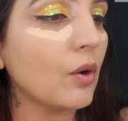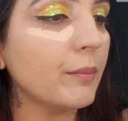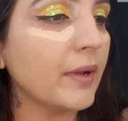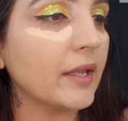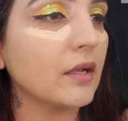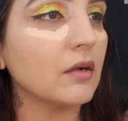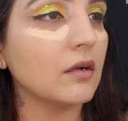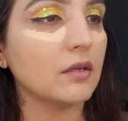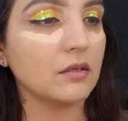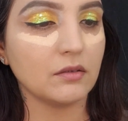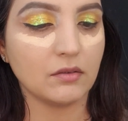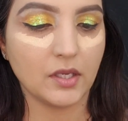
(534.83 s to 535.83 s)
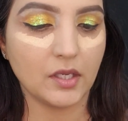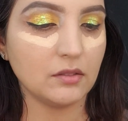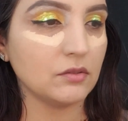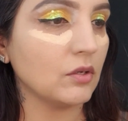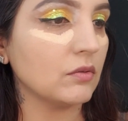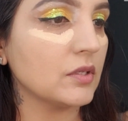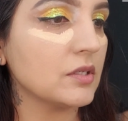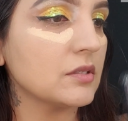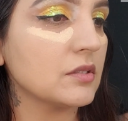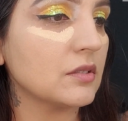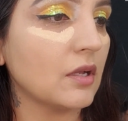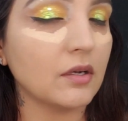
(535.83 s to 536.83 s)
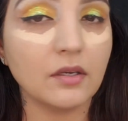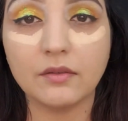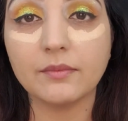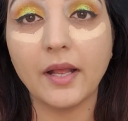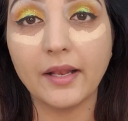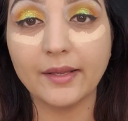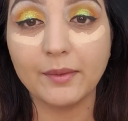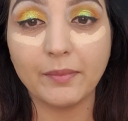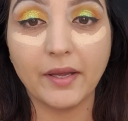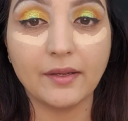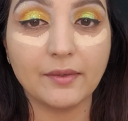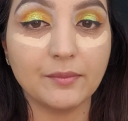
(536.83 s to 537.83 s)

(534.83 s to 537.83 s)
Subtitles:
Oh my god. Okay, no, this is not. I'll get back.